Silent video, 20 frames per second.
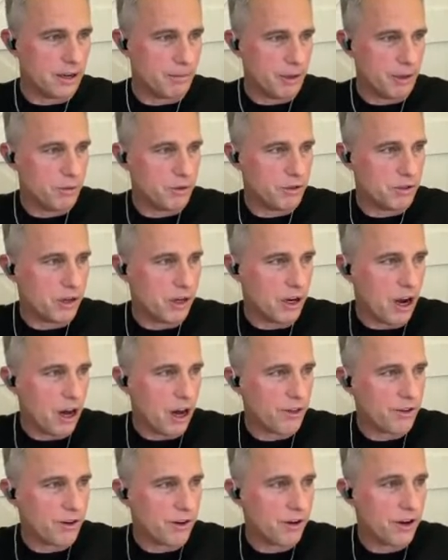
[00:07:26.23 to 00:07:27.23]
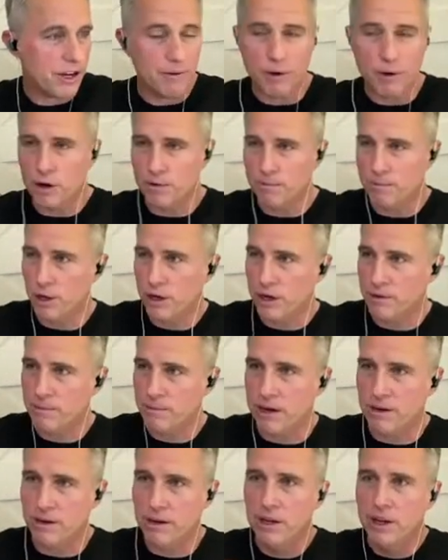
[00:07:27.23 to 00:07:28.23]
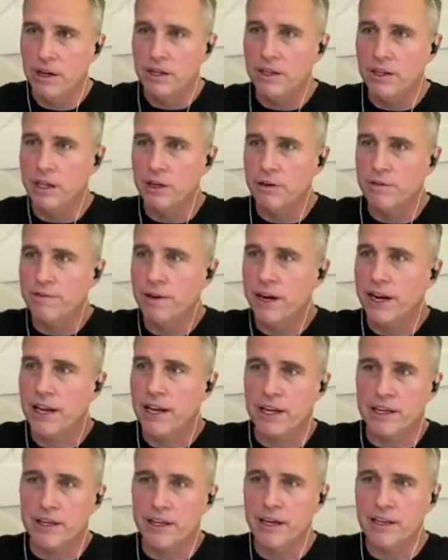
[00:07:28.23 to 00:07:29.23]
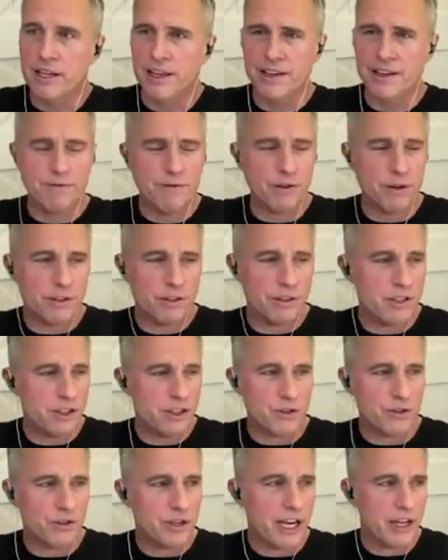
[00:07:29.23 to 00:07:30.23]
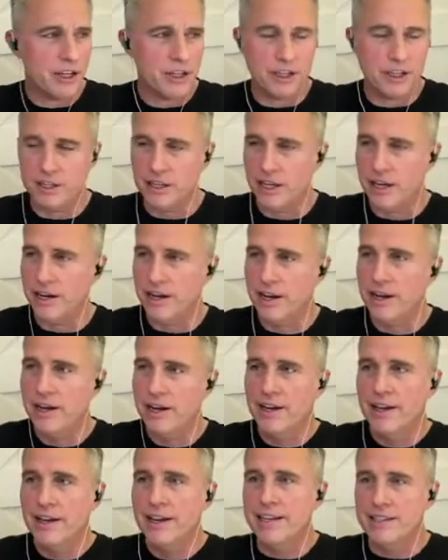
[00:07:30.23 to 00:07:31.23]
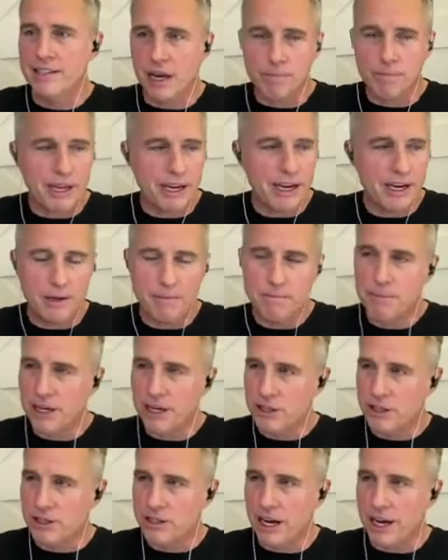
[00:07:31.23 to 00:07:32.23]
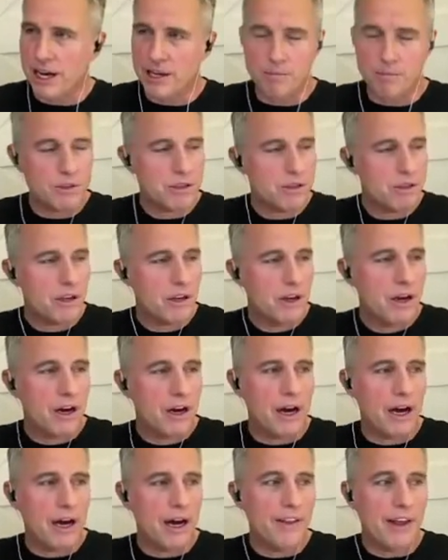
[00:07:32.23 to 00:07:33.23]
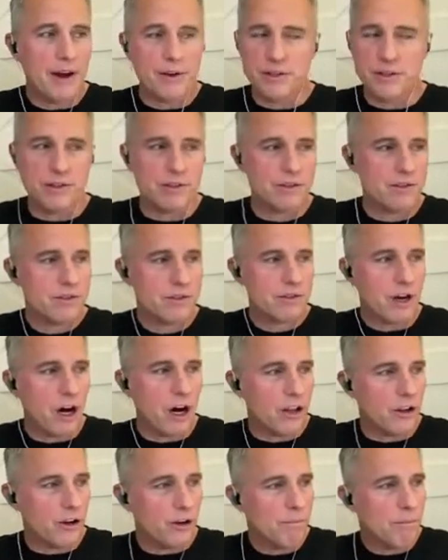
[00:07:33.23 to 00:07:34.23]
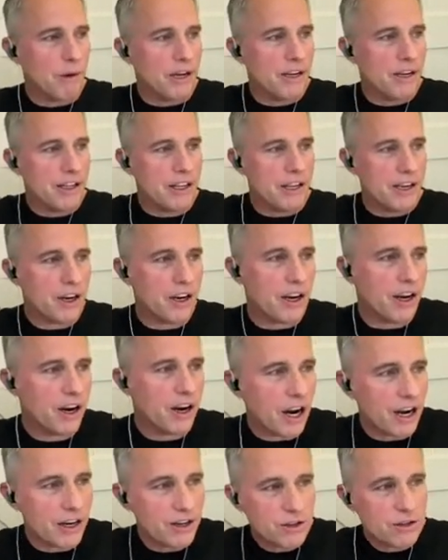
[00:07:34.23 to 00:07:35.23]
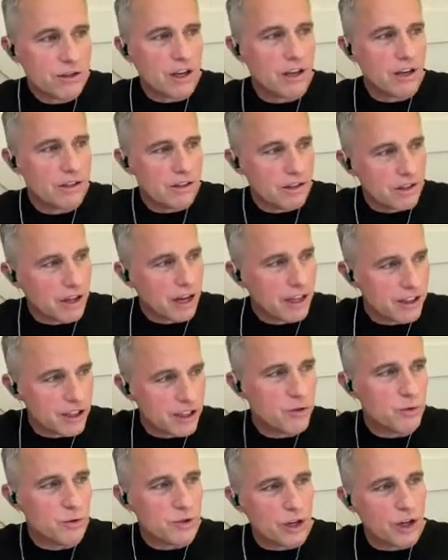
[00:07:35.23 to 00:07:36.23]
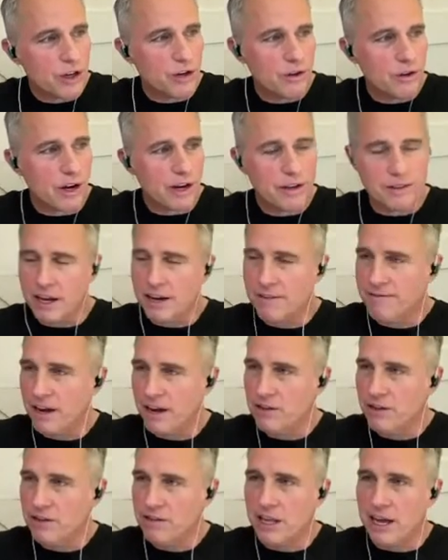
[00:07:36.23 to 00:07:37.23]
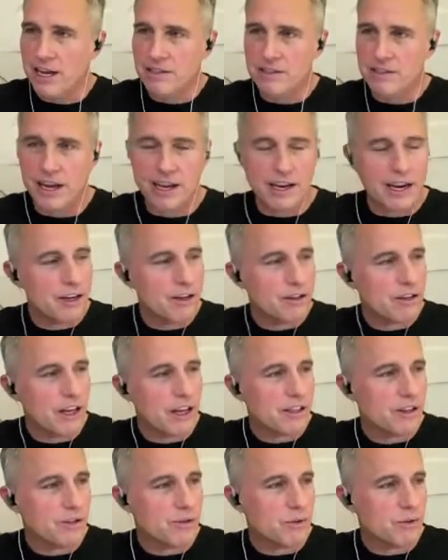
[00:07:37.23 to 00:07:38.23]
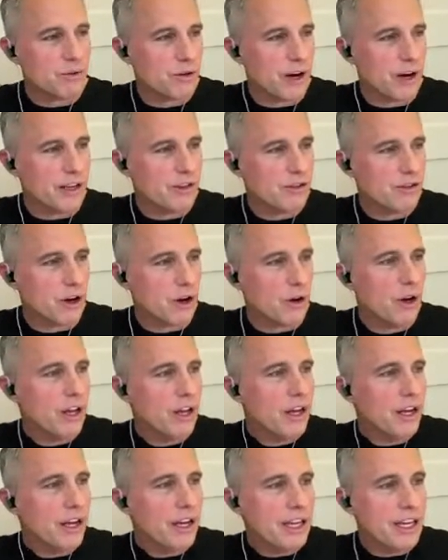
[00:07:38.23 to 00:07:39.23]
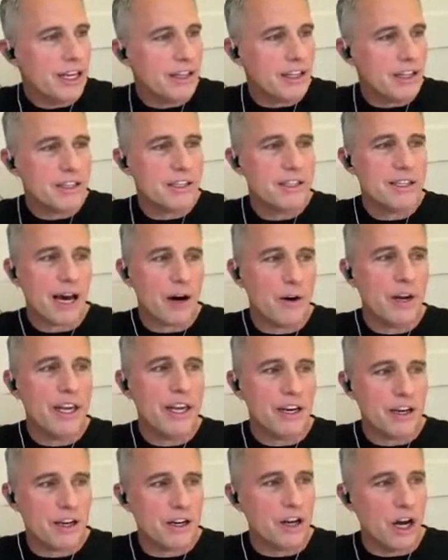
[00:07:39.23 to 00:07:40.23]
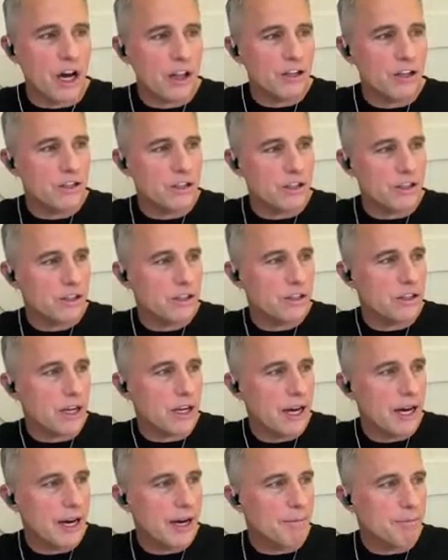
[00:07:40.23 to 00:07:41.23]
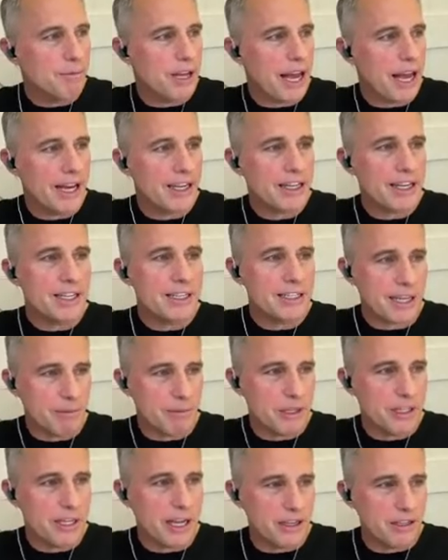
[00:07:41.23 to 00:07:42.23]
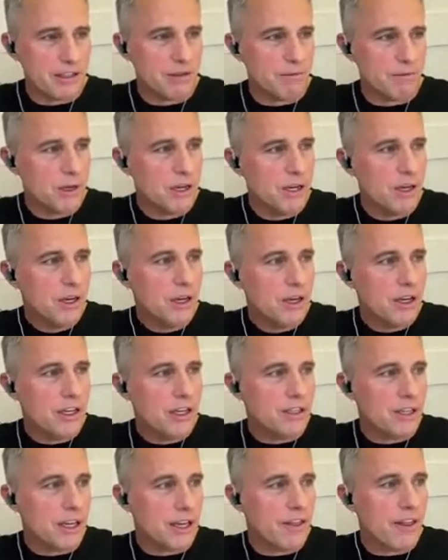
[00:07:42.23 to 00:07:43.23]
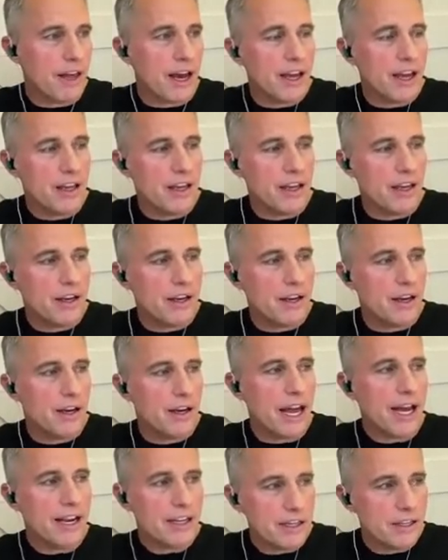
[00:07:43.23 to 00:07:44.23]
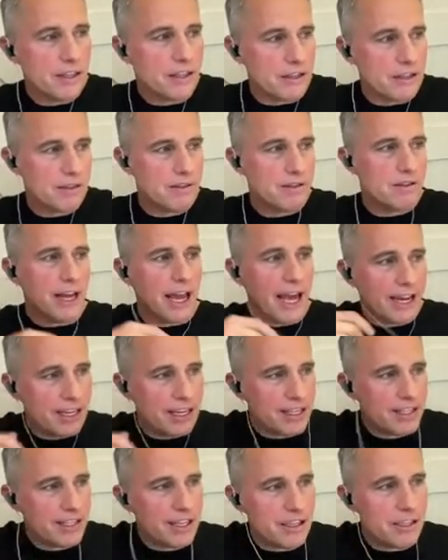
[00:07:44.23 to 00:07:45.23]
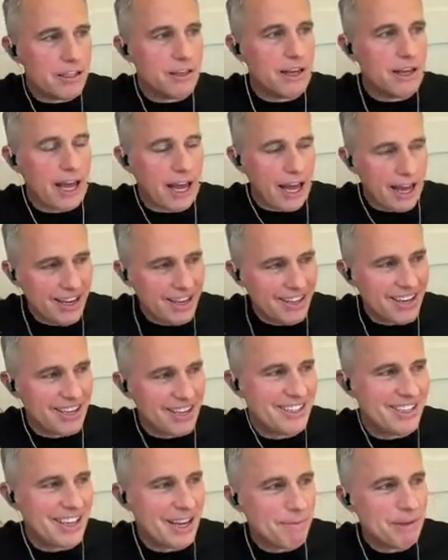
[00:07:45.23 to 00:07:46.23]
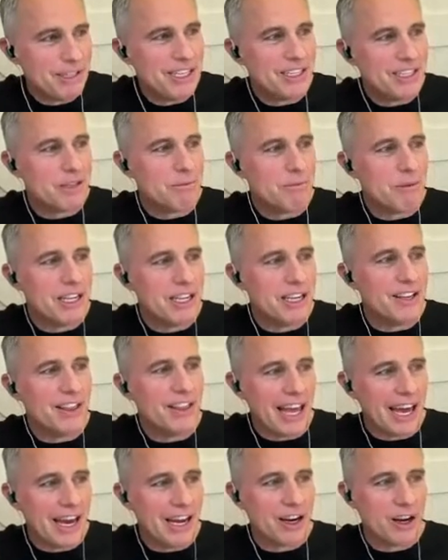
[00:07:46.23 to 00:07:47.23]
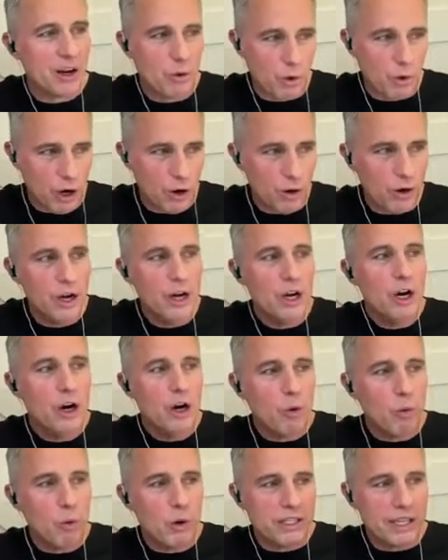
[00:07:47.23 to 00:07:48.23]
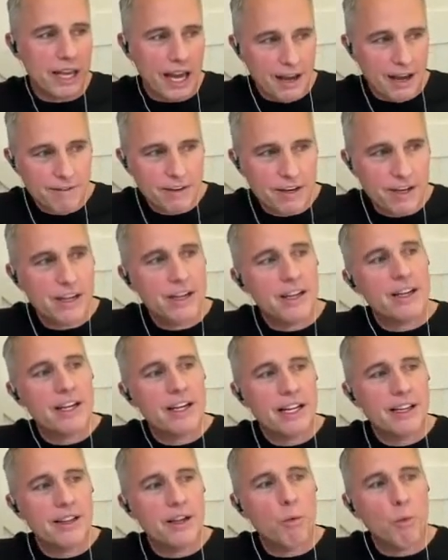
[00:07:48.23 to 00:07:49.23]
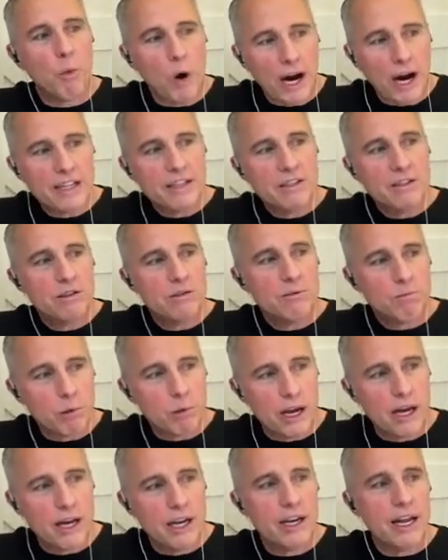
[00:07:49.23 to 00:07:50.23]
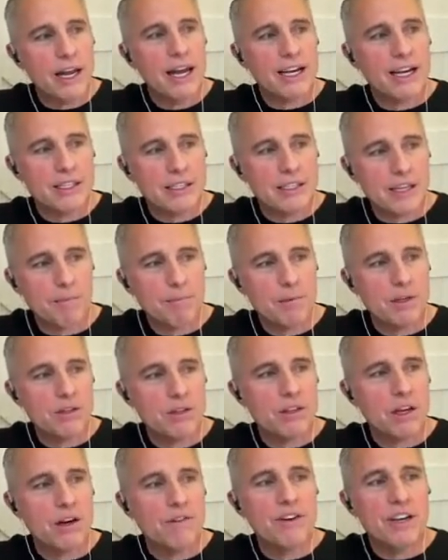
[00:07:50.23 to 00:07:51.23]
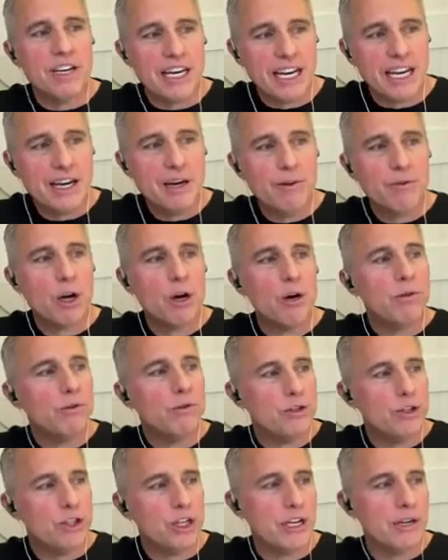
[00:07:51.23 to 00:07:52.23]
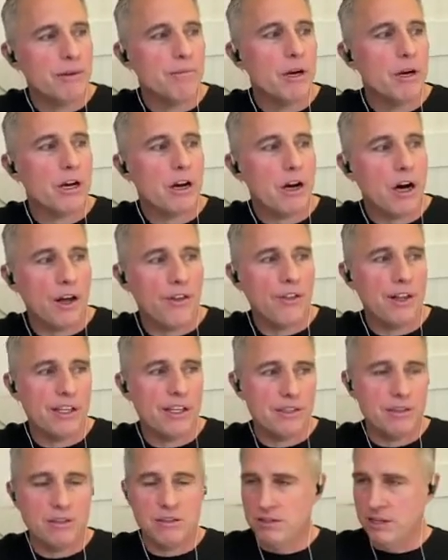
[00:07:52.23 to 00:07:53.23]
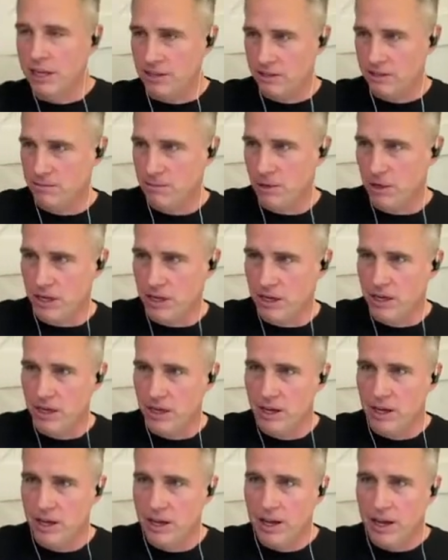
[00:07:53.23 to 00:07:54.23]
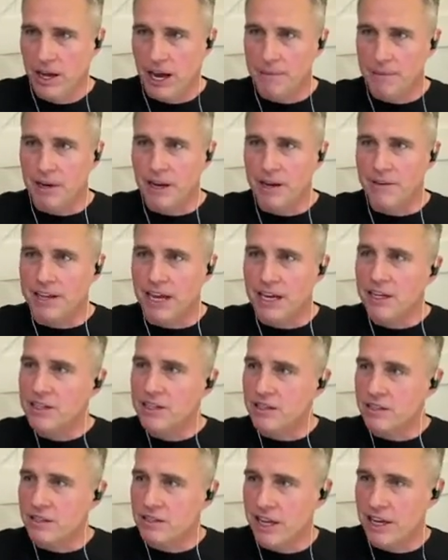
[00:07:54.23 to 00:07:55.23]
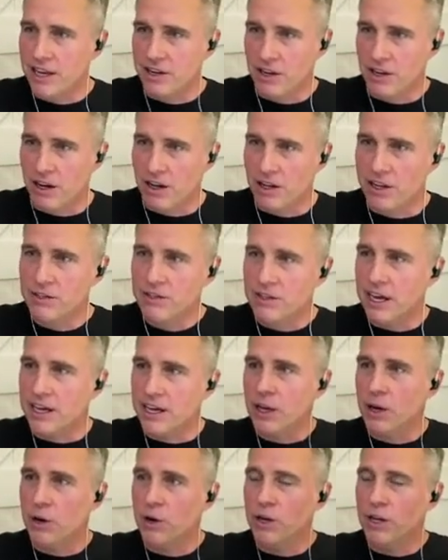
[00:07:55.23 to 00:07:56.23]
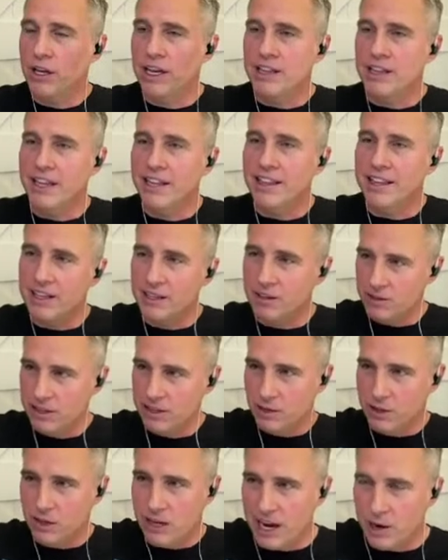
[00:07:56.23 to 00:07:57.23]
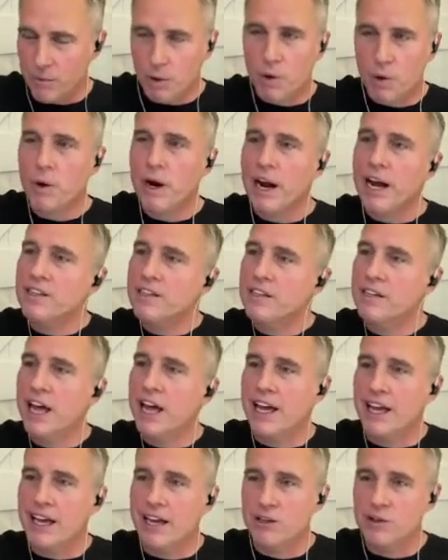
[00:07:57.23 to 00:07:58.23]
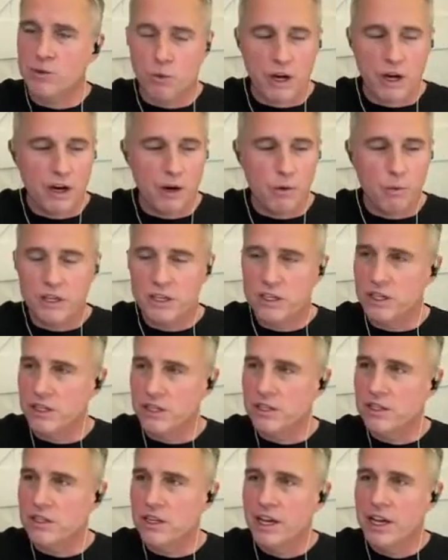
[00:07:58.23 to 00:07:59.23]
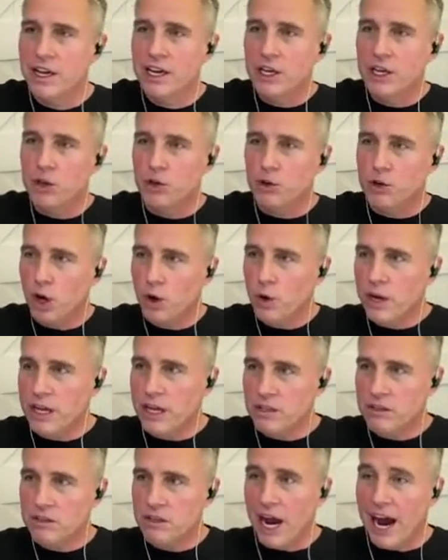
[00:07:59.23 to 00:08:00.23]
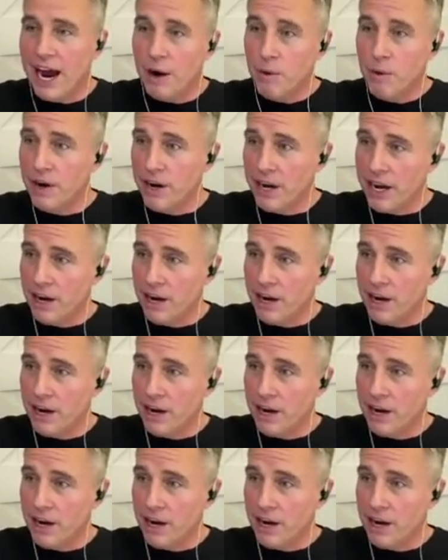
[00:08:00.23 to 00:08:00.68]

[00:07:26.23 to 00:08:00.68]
Um, he was an author. He wrote a book about Leo Frank, and uh, I think for his dissertation. And then he's updated a bunch of times. Uh, now he's a scholar. But here, here I just th- thought this was a, I found this last night and I just thought this was great. So he, this is how he acknowledges um, anti-Semitism. He said that in uh, anti, the, the anti-Semitism in Atlanta quote was evident in the widespread acceptance of Negro Jim Conley's testimony. I mean, if that doesn't say it all, it's like, it, and then kind of where we're at today as well, which is you go against our